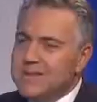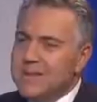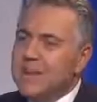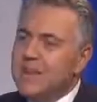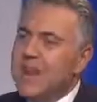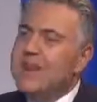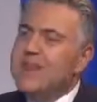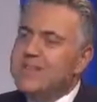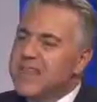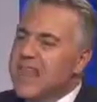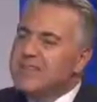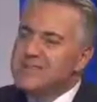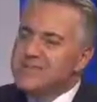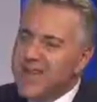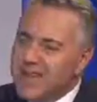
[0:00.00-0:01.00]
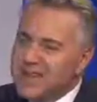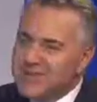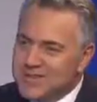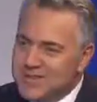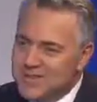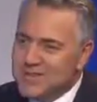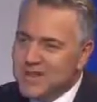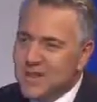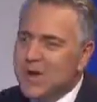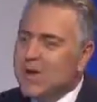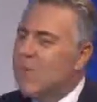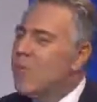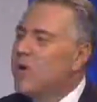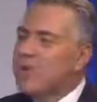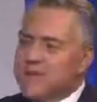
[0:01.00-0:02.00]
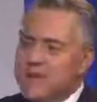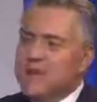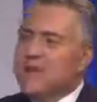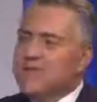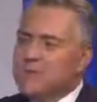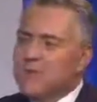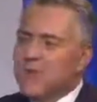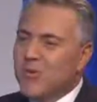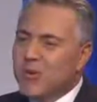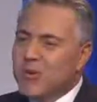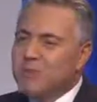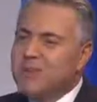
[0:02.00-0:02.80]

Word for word: So any tax changes, if you like, or whatever you'd like to call it.